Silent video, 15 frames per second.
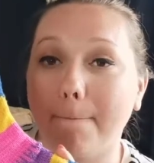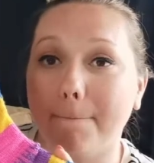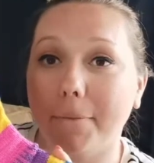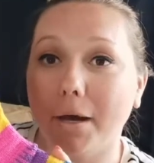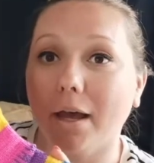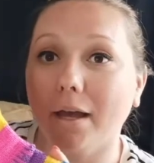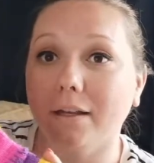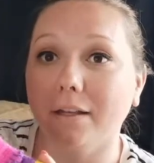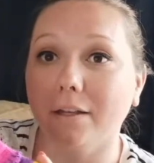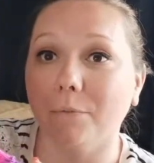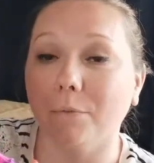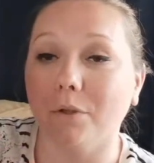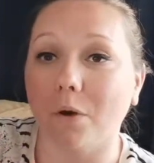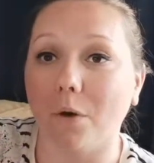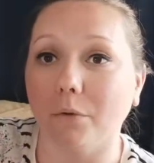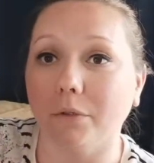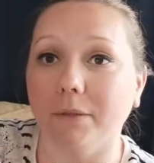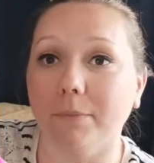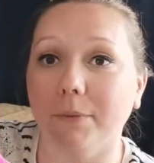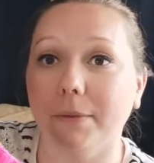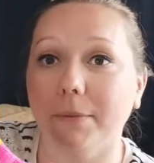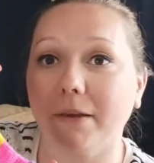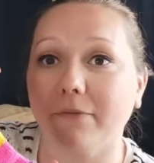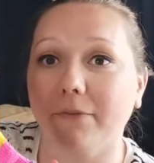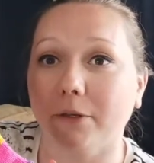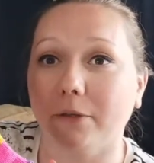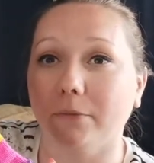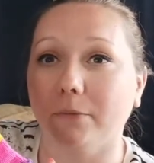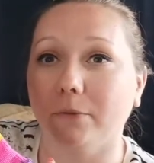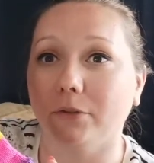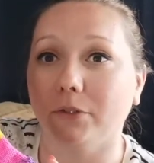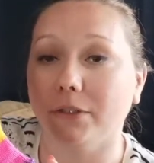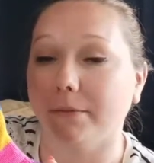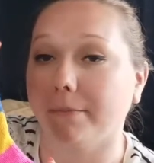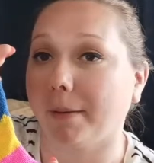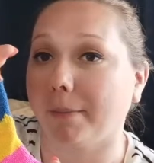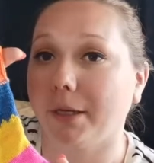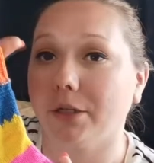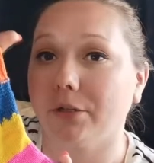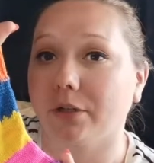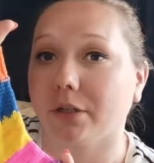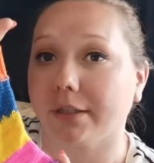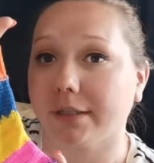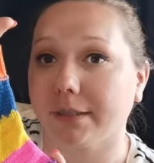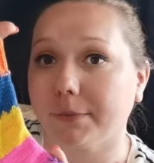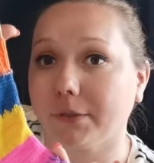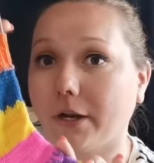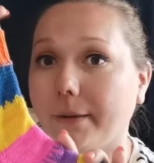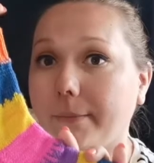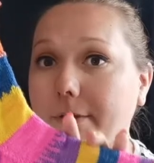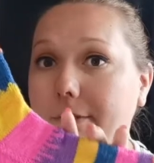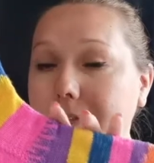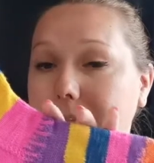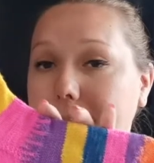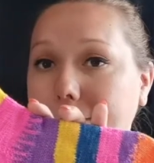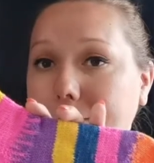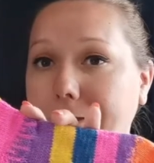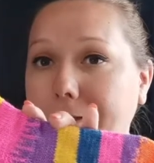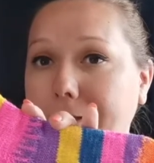but it will only be available to my Patreon subscribers.